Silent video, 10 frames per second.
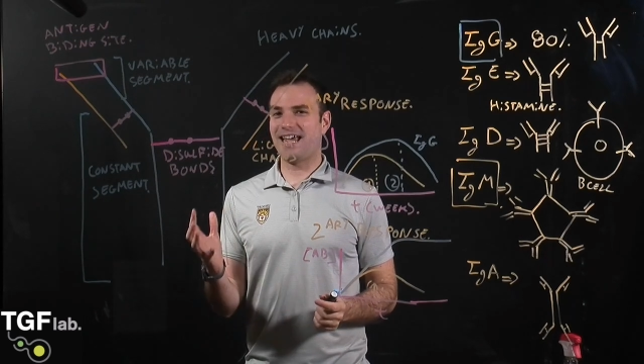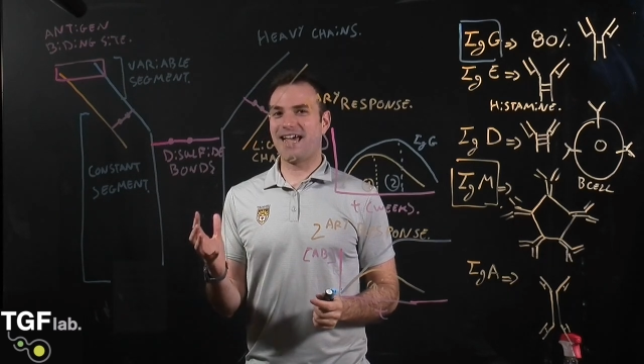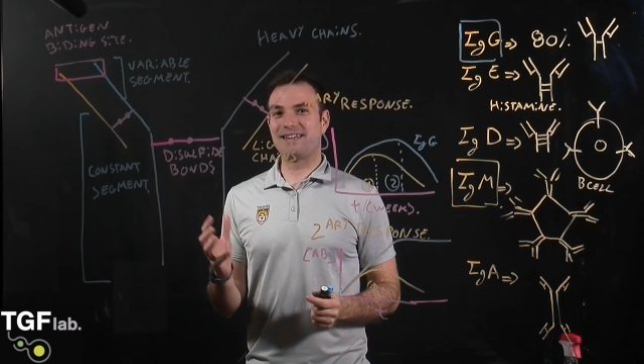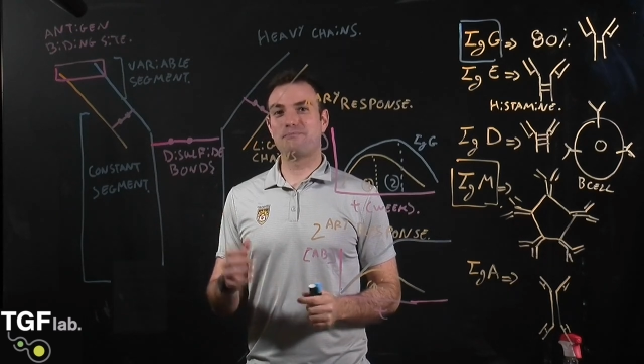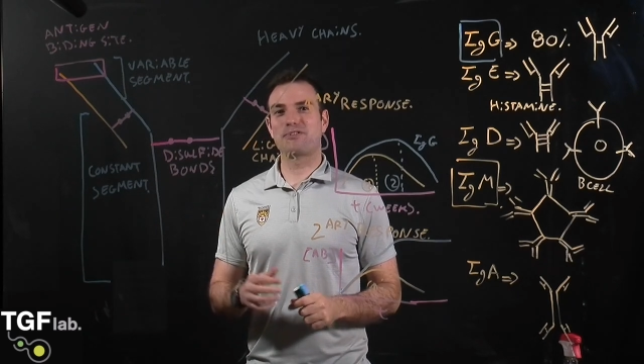
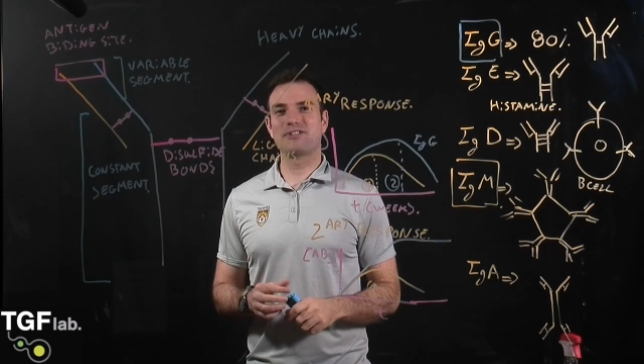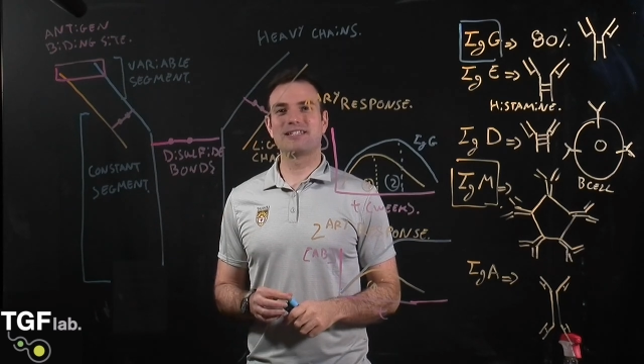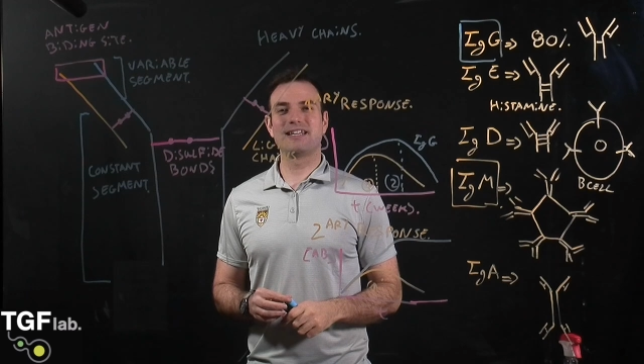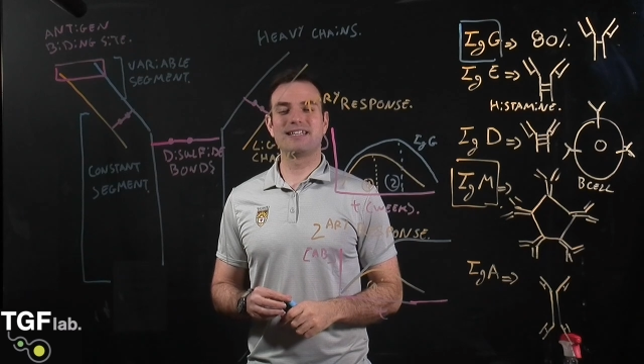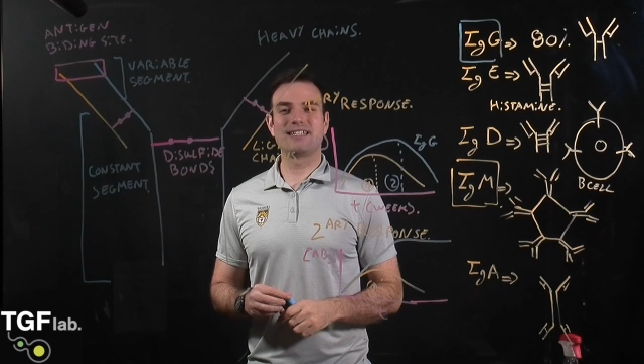the
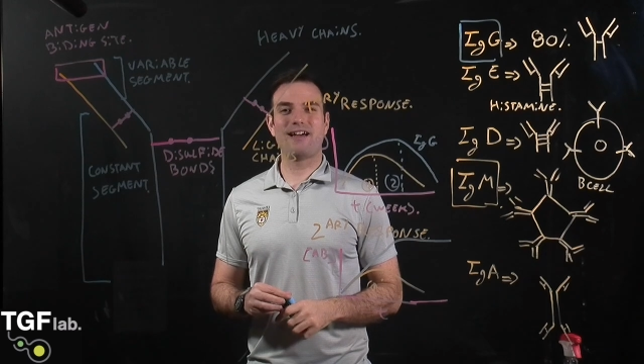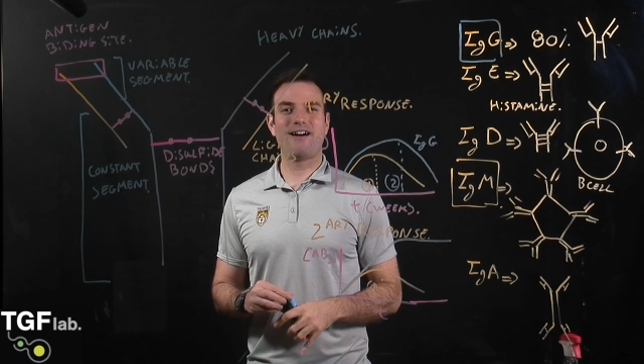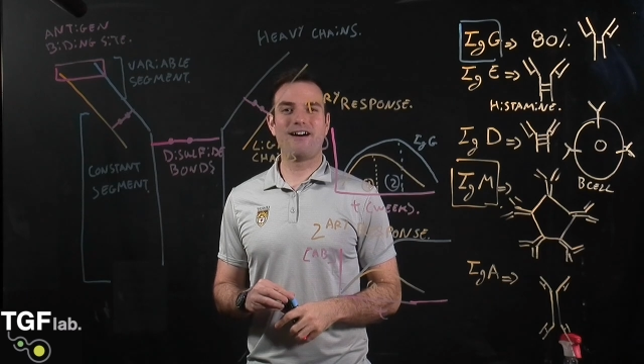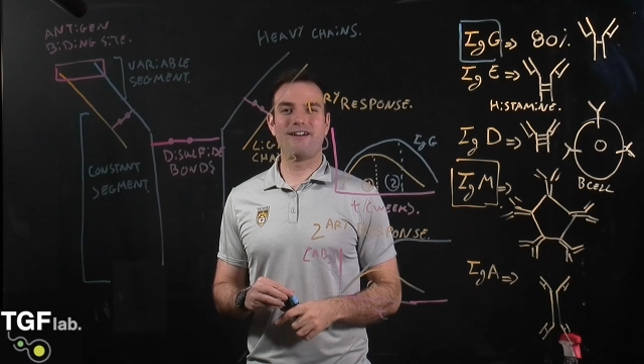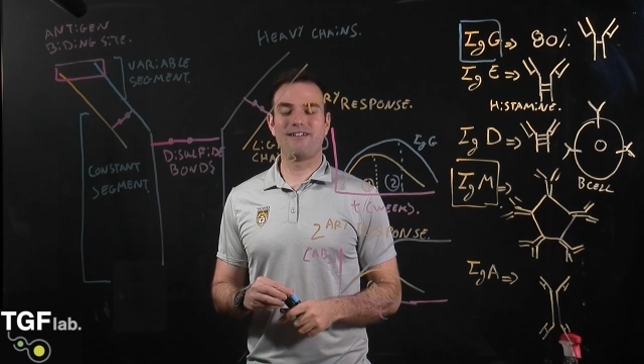process
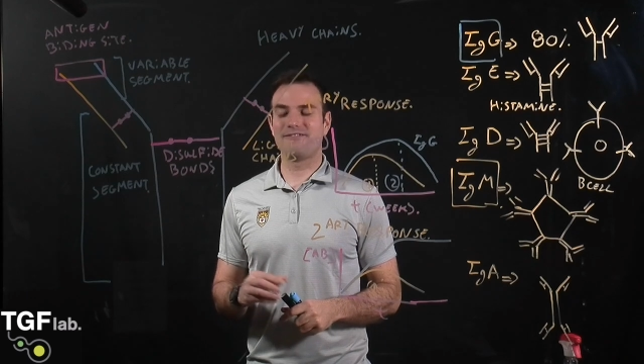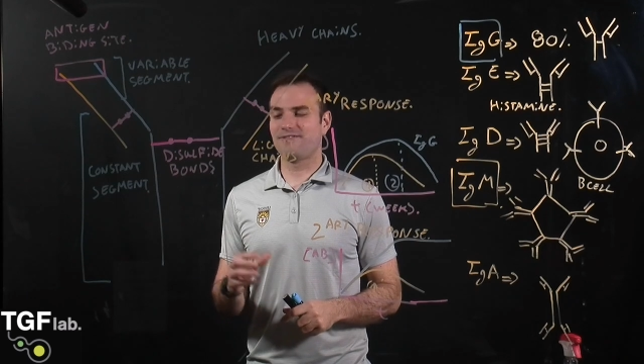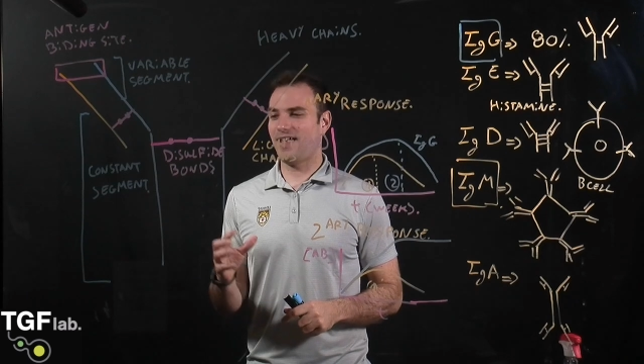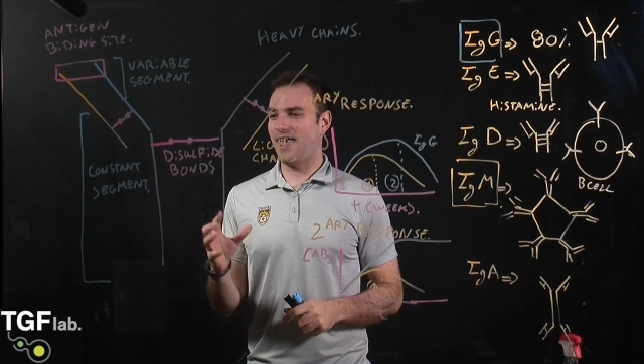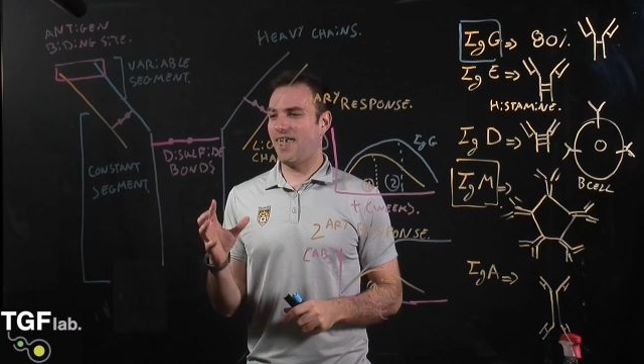of
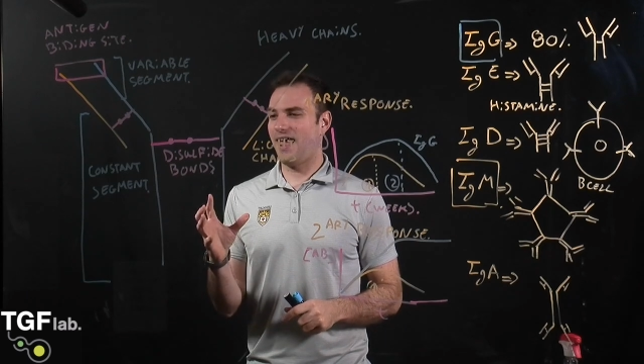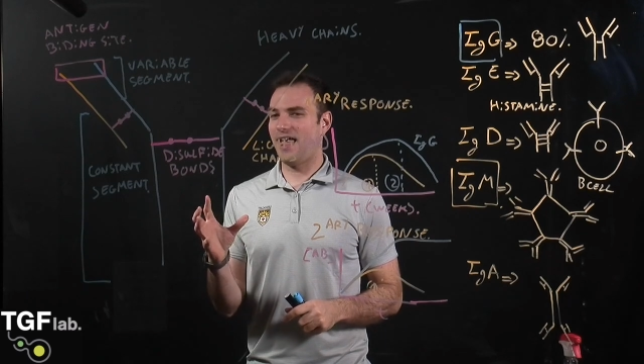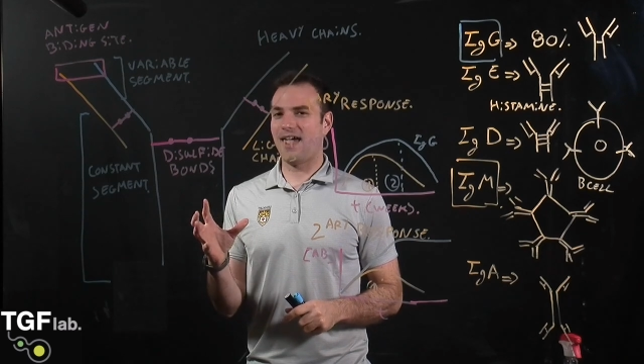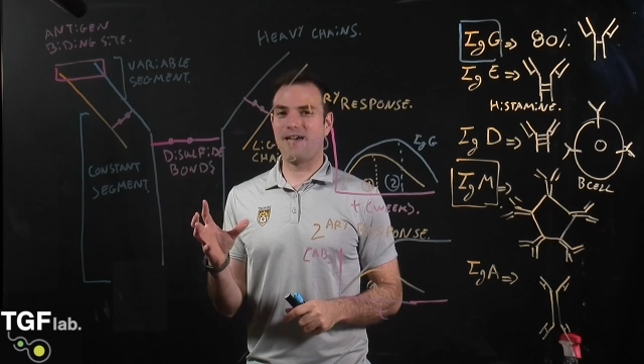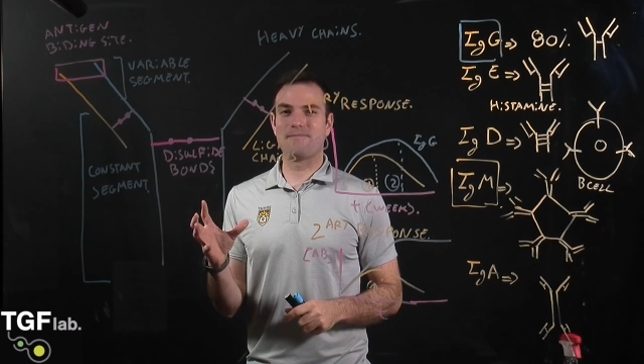
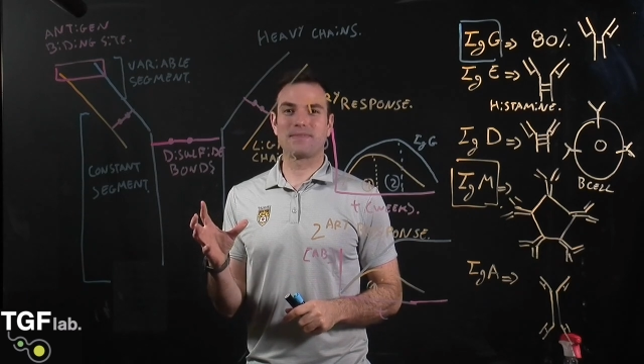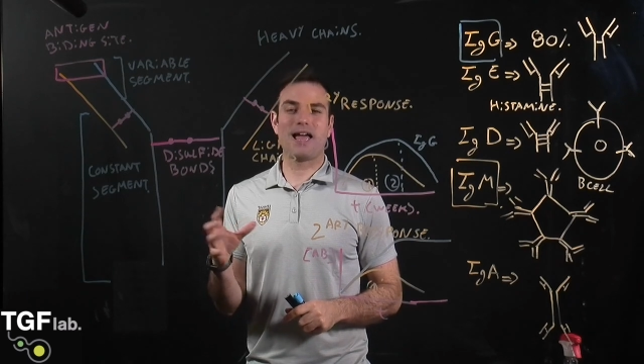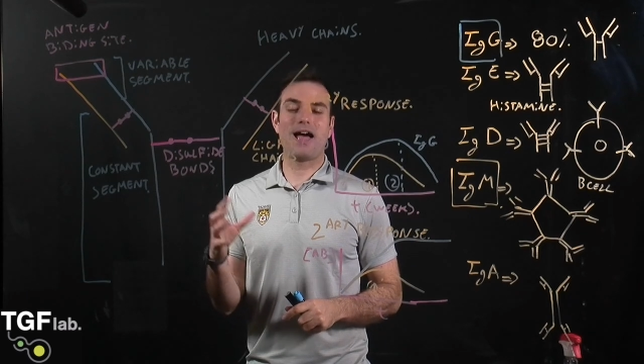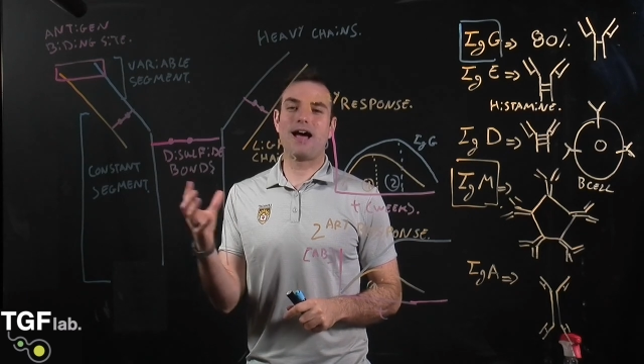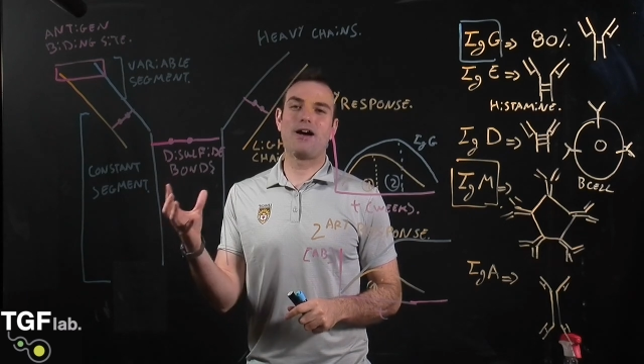
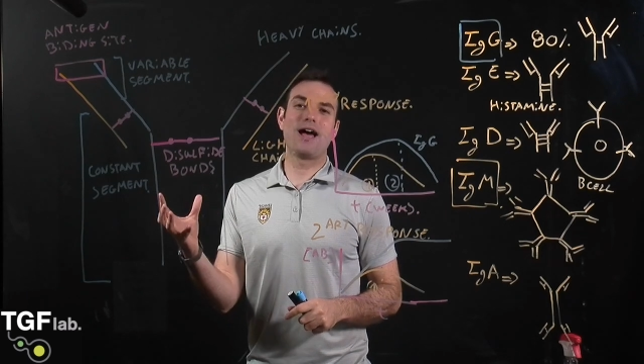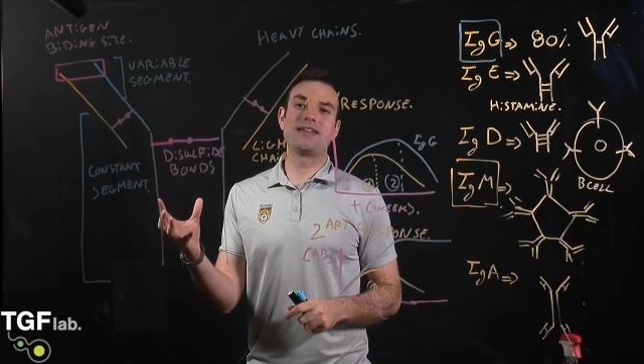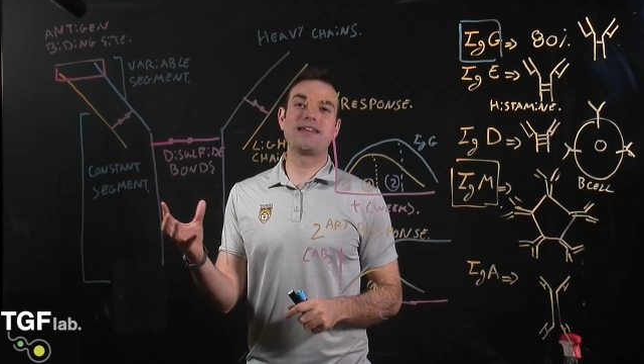the